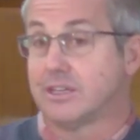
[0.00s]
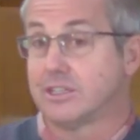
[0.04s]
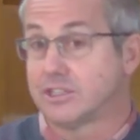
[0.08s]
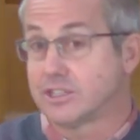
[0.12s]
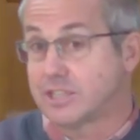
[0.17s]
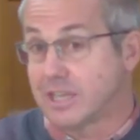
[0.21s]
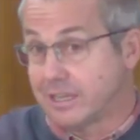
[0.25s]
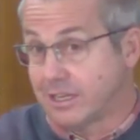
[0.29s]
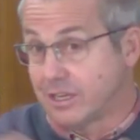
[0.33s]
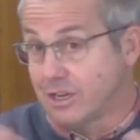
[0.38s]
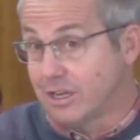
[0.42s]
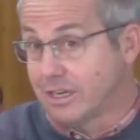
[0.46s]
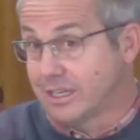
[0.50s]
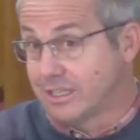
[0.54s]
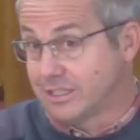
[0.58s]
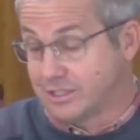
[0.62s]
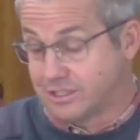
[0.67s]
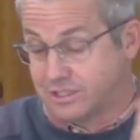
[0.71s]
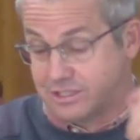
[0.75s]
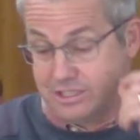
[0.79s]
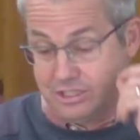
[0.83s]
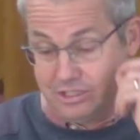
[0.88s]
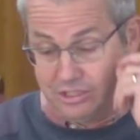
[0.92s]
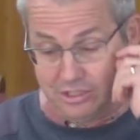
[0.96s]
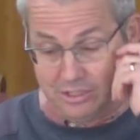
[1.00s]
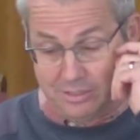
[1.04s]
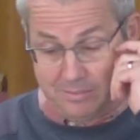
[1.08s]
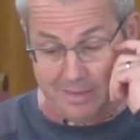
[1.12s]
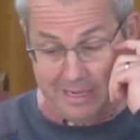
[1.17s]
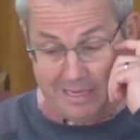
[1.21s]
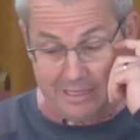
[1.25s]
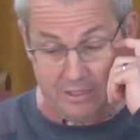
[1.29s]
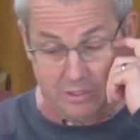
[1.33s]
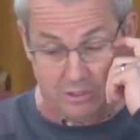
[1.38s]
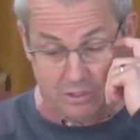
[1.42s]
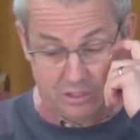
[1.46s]
And so they've got a decision to
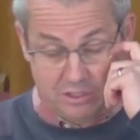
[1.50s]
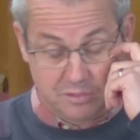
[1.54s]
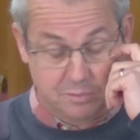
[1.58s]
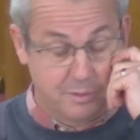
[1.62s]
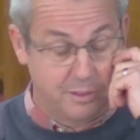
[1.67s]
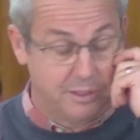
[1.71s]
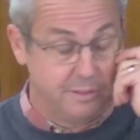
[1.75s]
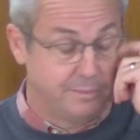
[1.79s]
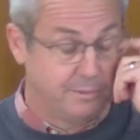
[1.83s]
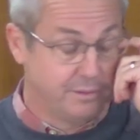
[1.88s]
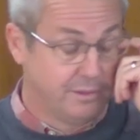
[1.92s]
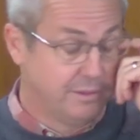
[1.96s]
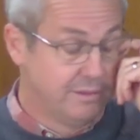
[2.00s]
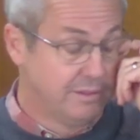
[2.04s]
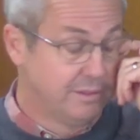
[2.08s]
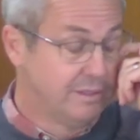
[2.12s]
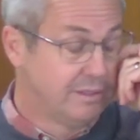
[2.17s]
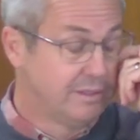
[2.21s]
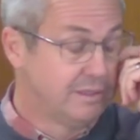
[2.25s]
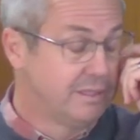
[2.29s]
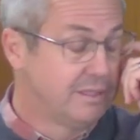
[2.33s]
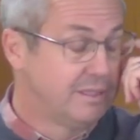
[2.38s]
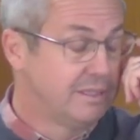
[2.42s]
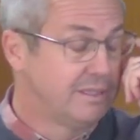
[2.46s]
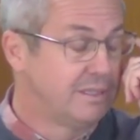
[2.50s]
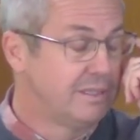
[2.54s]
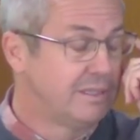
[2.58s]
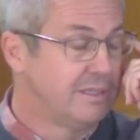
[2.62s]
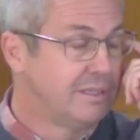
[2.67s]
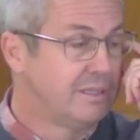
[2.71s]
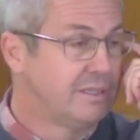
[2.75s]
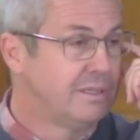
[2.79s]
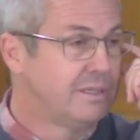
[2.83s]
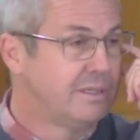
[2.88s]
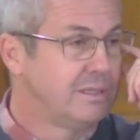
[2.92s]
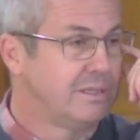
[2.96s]
make, God's people.
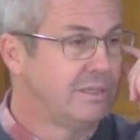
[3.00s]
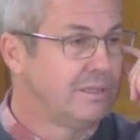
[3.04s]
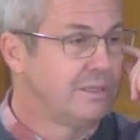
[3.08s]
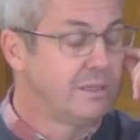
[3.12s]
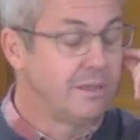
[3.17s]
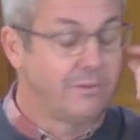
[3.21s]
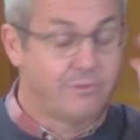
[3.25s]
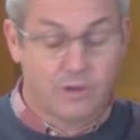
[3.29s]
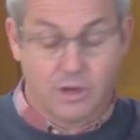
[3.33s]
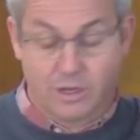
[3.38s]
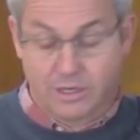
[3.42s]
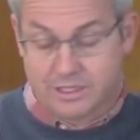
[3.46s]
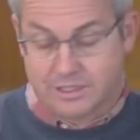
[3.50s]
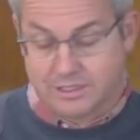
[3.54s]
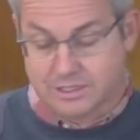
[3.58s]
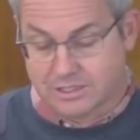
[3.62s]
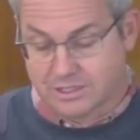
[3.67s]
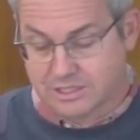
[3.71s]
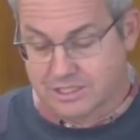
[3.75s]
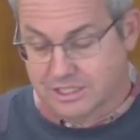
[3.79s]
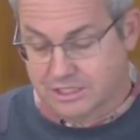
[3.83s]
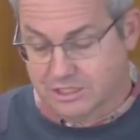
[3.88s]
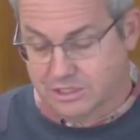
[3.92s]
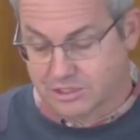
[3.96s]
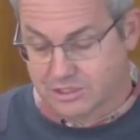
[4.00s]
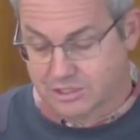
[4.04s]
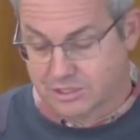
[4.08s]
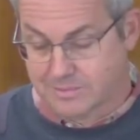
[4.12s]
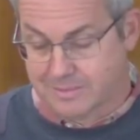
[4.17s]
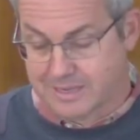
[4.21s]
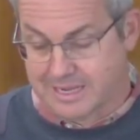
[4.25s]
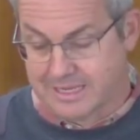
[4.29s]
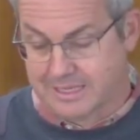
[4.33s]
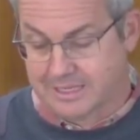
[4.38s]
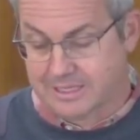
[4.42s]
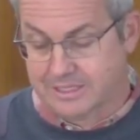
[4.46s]
They've got a decision to
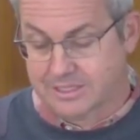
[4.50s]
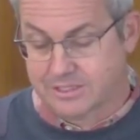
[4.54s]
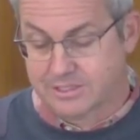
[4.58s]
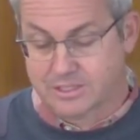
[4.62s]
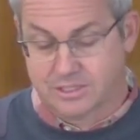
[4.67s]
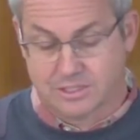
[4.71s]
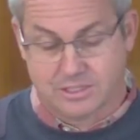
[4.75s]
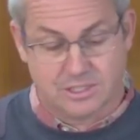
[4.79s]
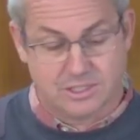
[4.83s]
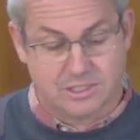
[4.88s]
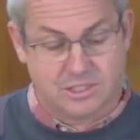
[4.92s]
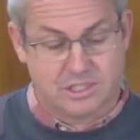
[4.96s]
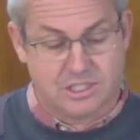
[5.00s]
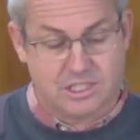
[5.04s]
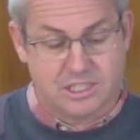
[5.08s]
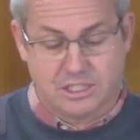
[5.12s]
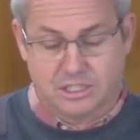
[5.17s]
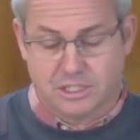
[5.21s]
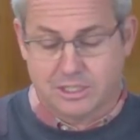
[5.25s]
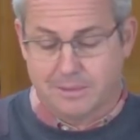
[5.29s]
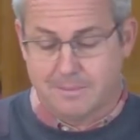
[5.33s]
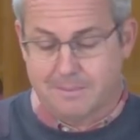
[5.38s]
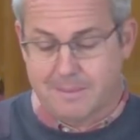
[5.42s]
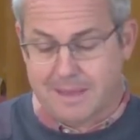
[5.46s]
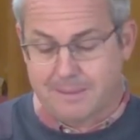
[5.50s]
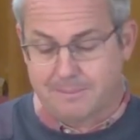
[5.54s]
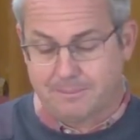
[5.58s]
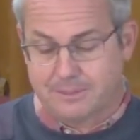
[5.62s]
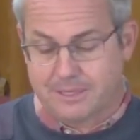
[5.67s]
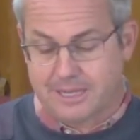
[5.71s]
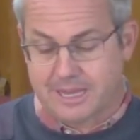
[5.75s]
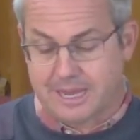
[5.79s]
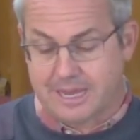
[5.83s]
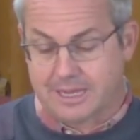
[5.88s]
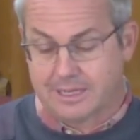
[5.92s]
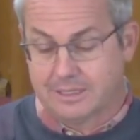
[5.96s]
make, and it's a decision mapped
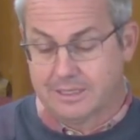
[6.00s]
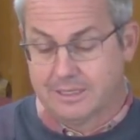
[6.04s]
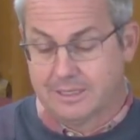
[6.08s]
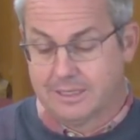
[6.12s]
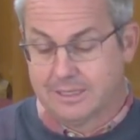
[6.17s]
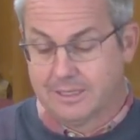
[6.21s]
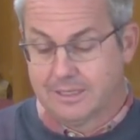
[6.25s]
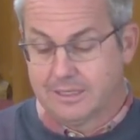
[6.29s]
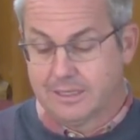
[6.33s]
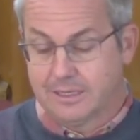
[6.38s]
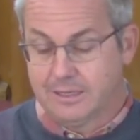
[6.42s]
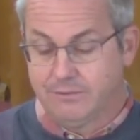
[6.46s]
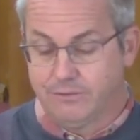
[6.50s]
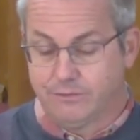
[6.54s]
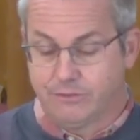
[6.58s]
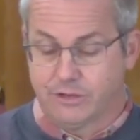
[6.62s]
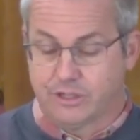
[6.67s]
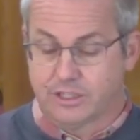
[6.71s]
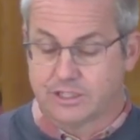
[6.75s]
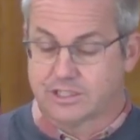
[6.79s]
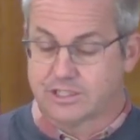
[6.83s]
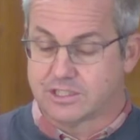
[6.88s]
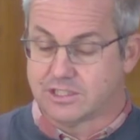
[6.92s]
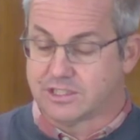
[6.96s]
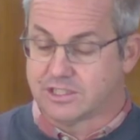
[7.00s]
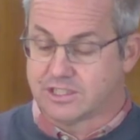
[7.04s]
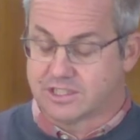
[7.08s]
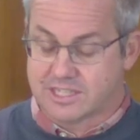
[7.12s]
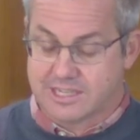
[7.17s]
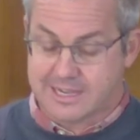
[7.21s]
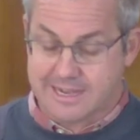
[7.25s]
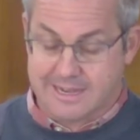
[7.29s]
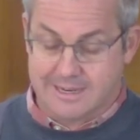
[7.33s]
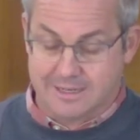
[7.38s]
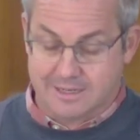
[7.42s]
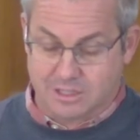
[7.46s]
out in verses
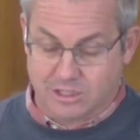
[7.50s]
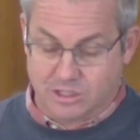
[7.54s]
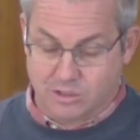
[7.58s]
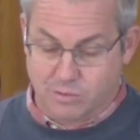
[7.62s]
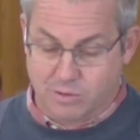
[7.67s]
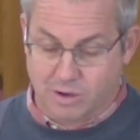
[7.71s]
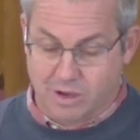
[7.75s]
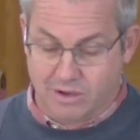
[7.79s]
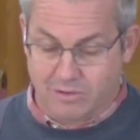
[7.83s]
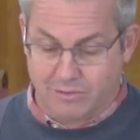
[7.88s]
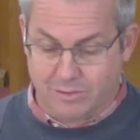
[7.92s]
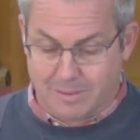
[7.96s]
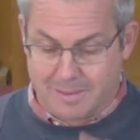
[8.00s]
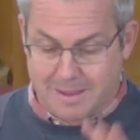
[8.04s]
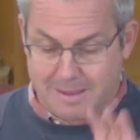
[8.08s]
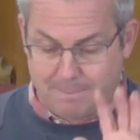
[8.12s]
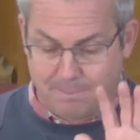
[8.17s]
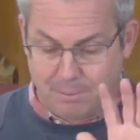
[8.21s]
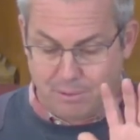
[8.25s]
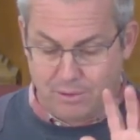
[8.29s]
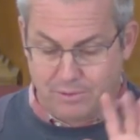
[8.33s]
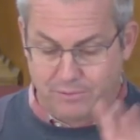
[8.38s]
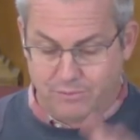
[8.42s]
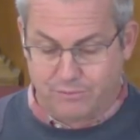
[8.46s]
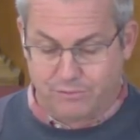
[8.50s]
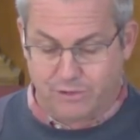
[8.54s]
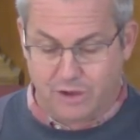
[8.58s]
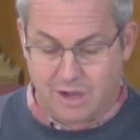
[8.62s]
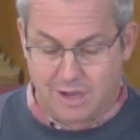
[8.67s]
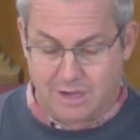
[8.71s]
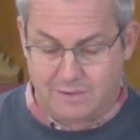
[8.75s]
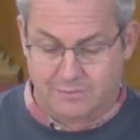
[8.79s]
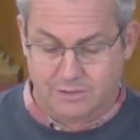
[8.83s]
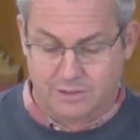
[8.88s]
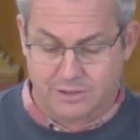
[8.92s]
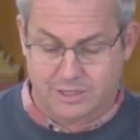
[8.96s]
10 to 12. I'm at point
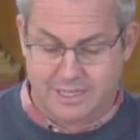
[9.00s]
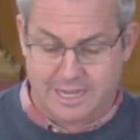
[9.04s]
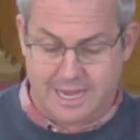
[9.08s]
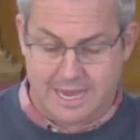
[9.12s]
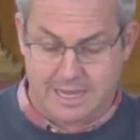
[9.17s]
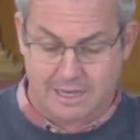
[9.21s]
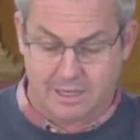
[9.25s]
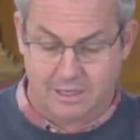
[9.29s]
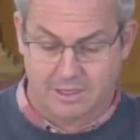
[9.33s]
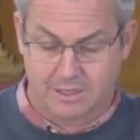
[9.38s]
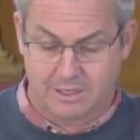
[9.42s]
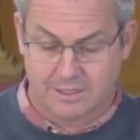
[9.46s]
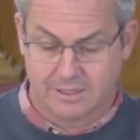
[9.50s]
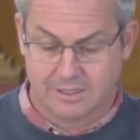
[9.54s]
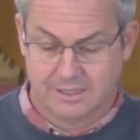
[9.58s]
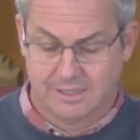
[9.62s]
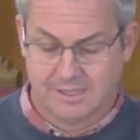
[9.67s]
five on the outline.